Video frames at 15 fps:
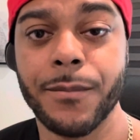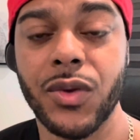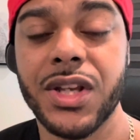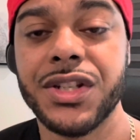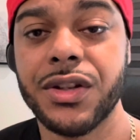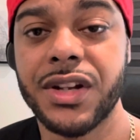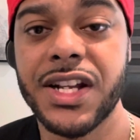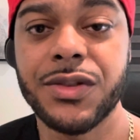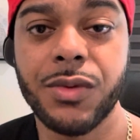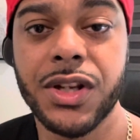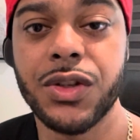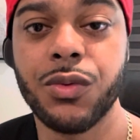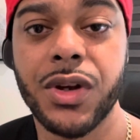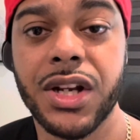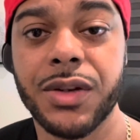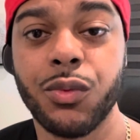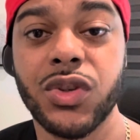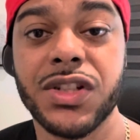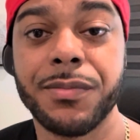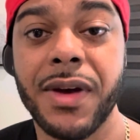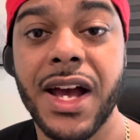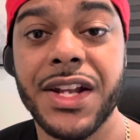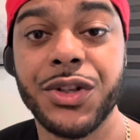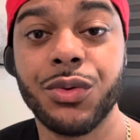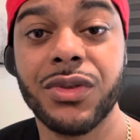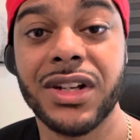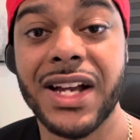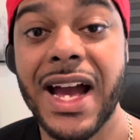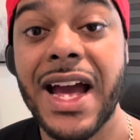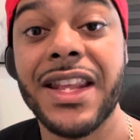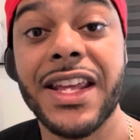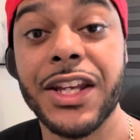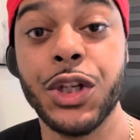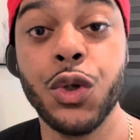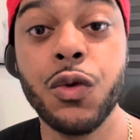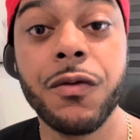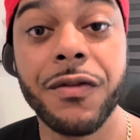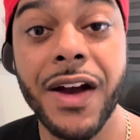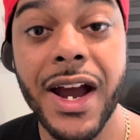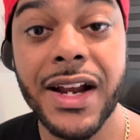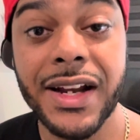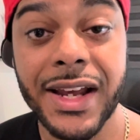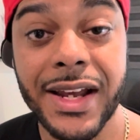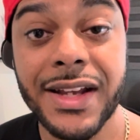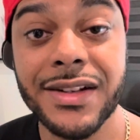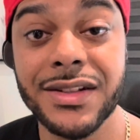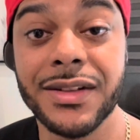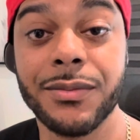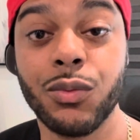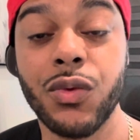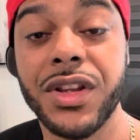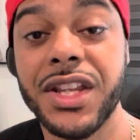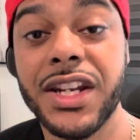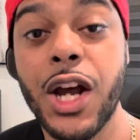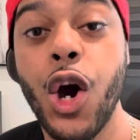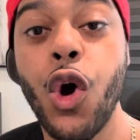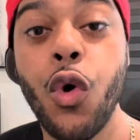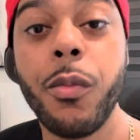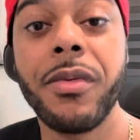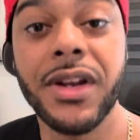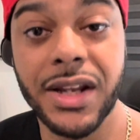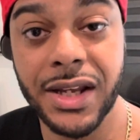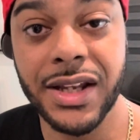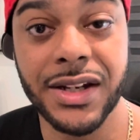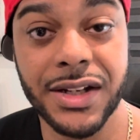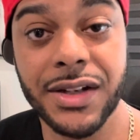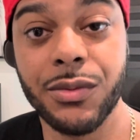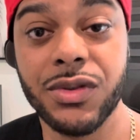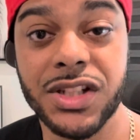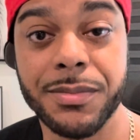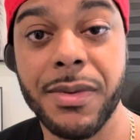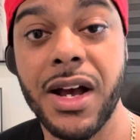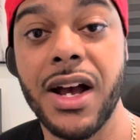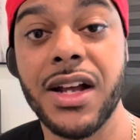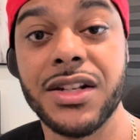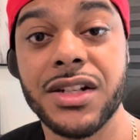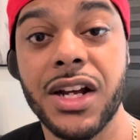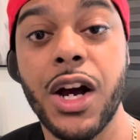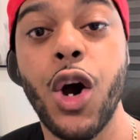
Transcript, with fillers: And so that's why you want to respond to a guy that you find handsome with an open-ended response, an